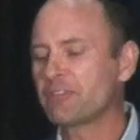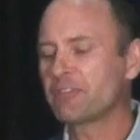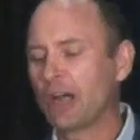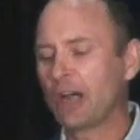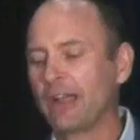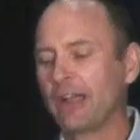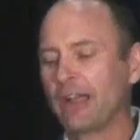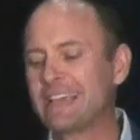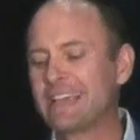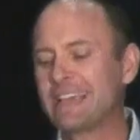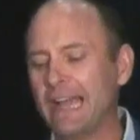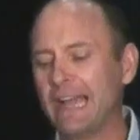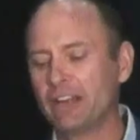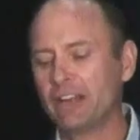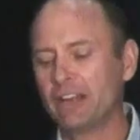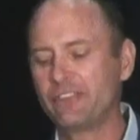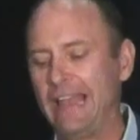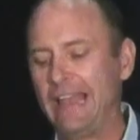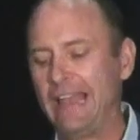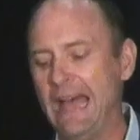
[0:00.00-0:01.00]
entire
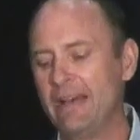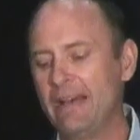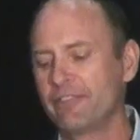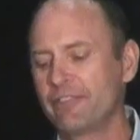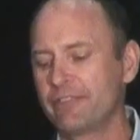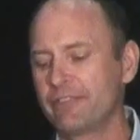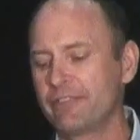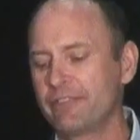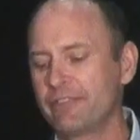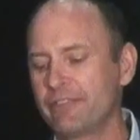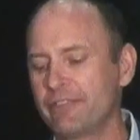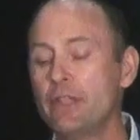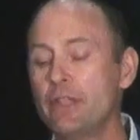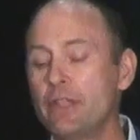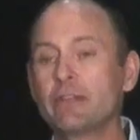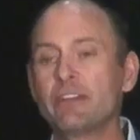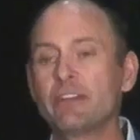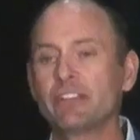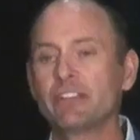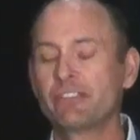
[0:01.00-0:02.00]
staff, none
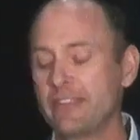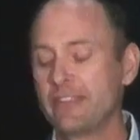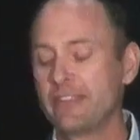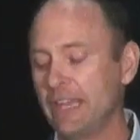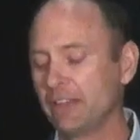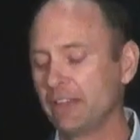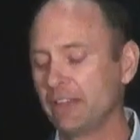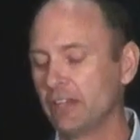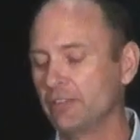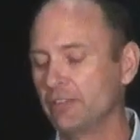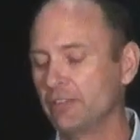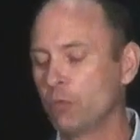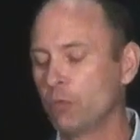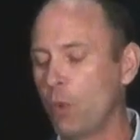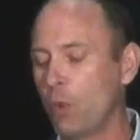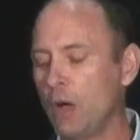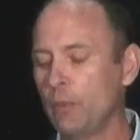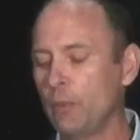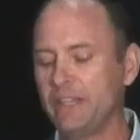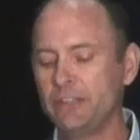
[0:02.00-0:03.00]
of us thinks of
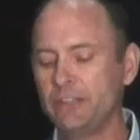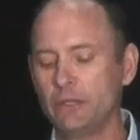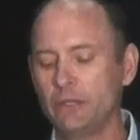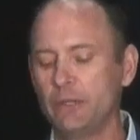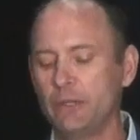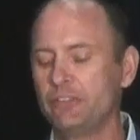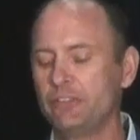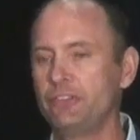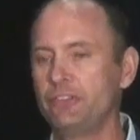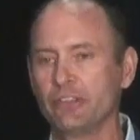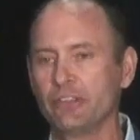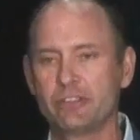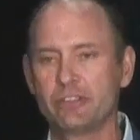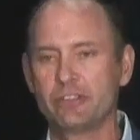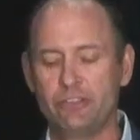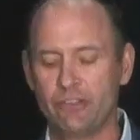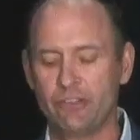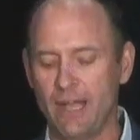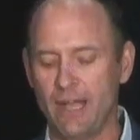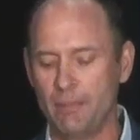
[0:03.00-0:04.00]
what we do as just a
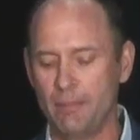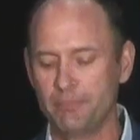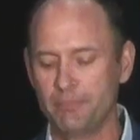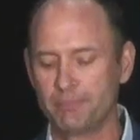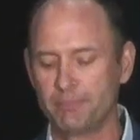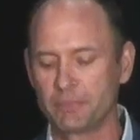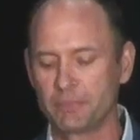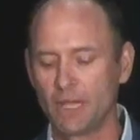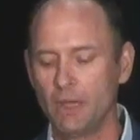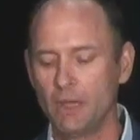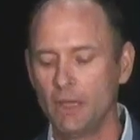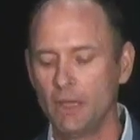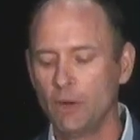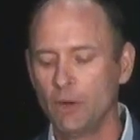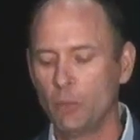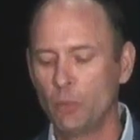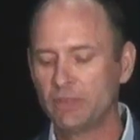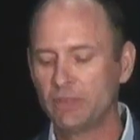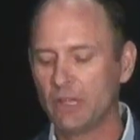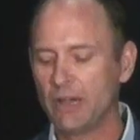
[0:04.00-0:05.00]
job.
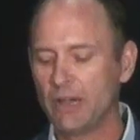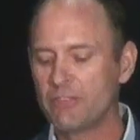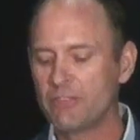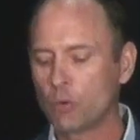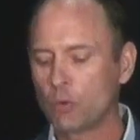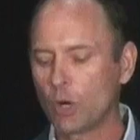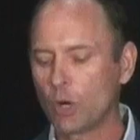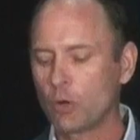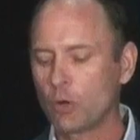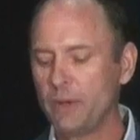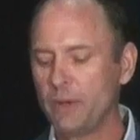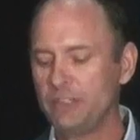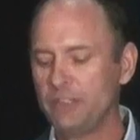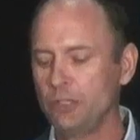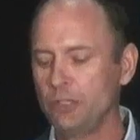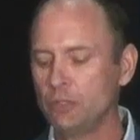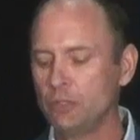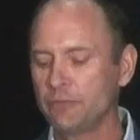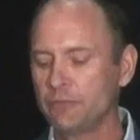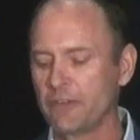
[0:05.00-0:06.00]
We love the work we
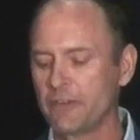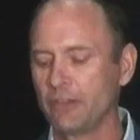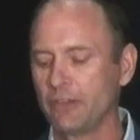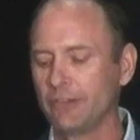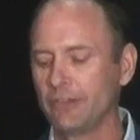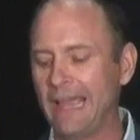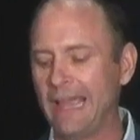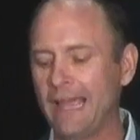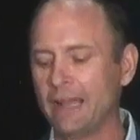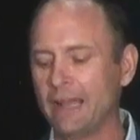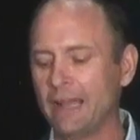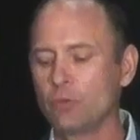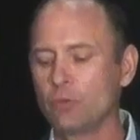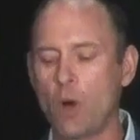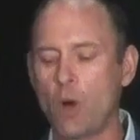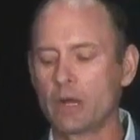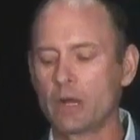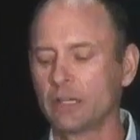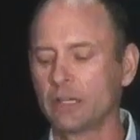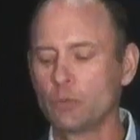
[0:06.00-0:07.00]
do for the land,
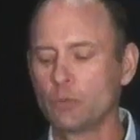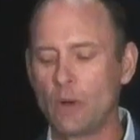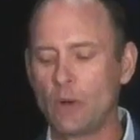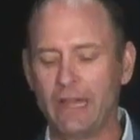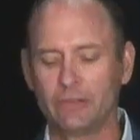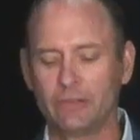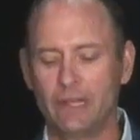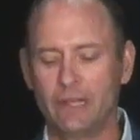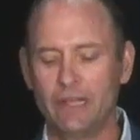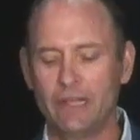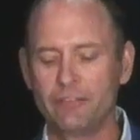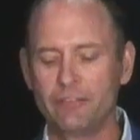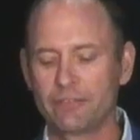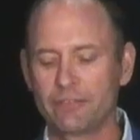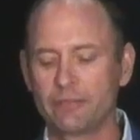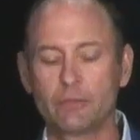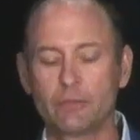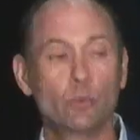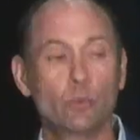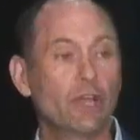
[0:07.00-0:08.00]
water, and wildlife
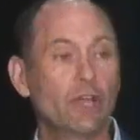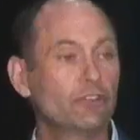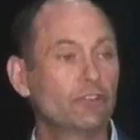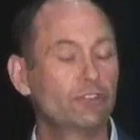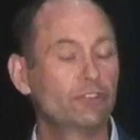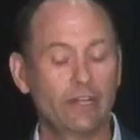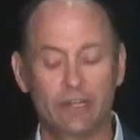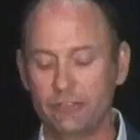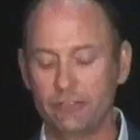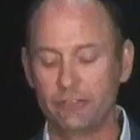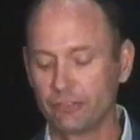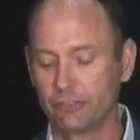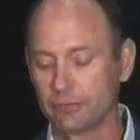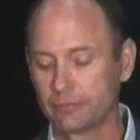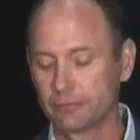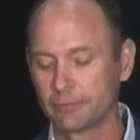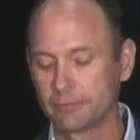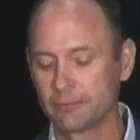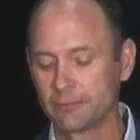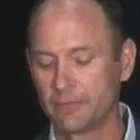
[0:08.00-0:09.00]
we all cherish.
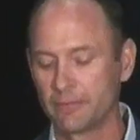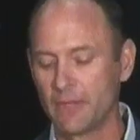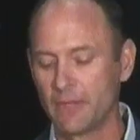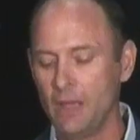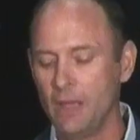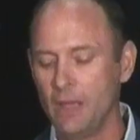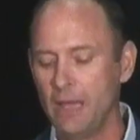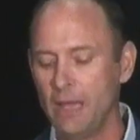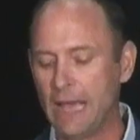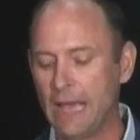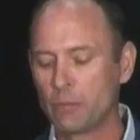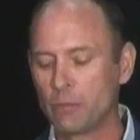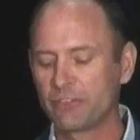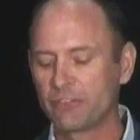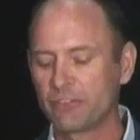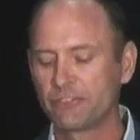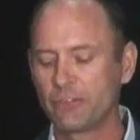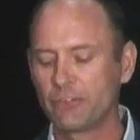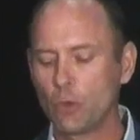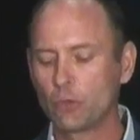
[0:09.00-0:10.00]
And we're
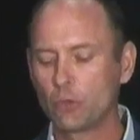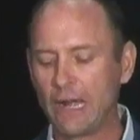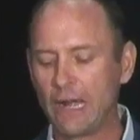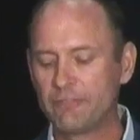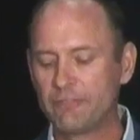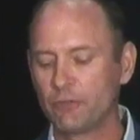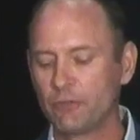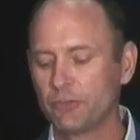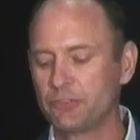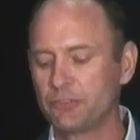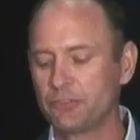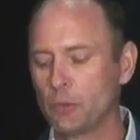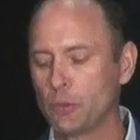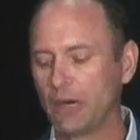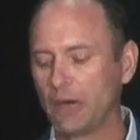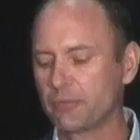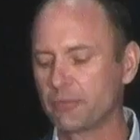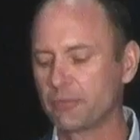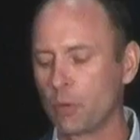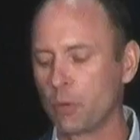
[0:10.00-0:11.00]
so grateful to our
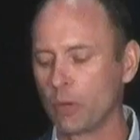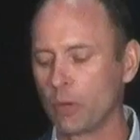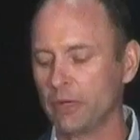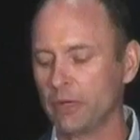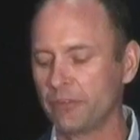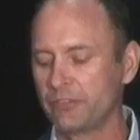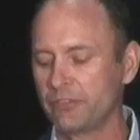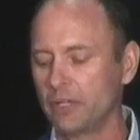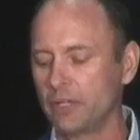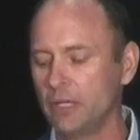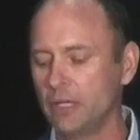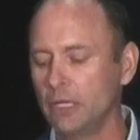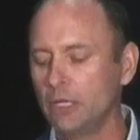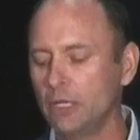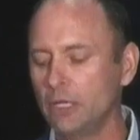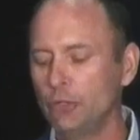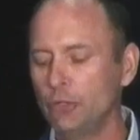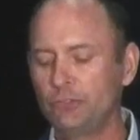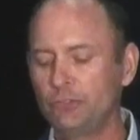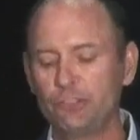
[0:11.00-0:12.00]
supporters
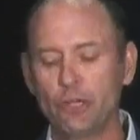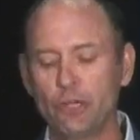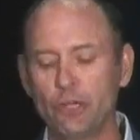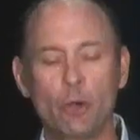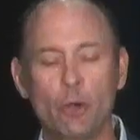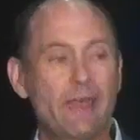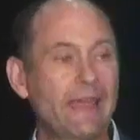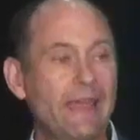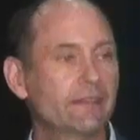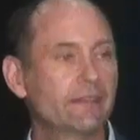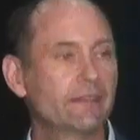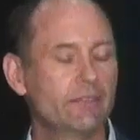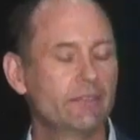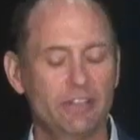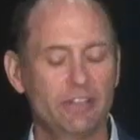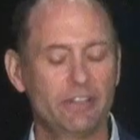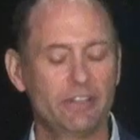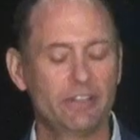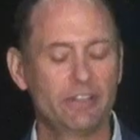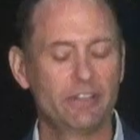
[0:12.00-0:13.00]
who show they love it
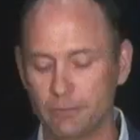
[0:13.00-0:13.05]
too.